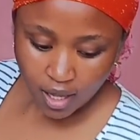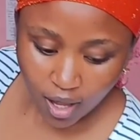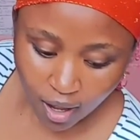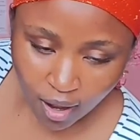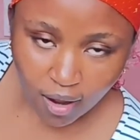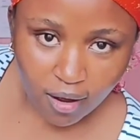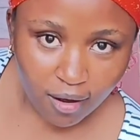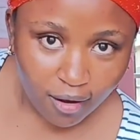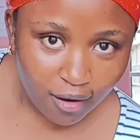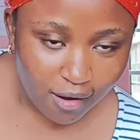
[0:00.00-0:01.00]

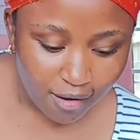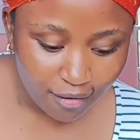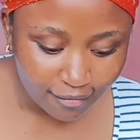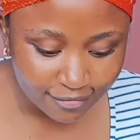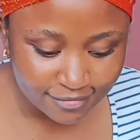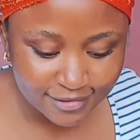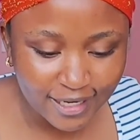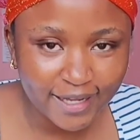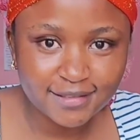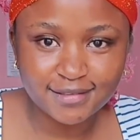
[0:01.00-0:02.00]
Oh,
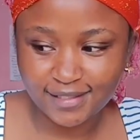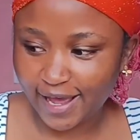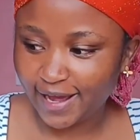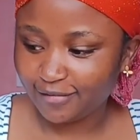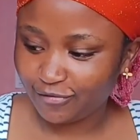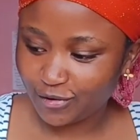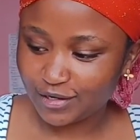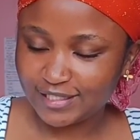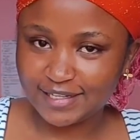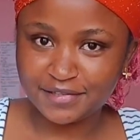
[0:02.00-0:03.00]
guys, I had
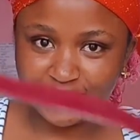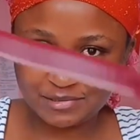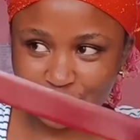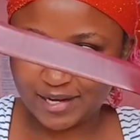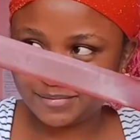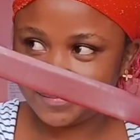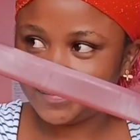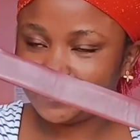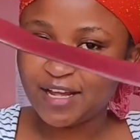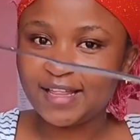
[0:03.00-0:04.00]
forgotten this one.
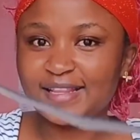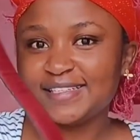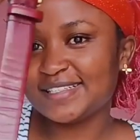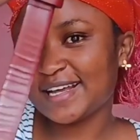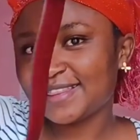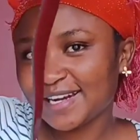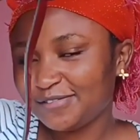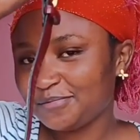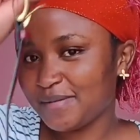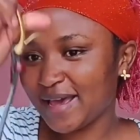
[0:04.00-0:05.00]
This is a thrift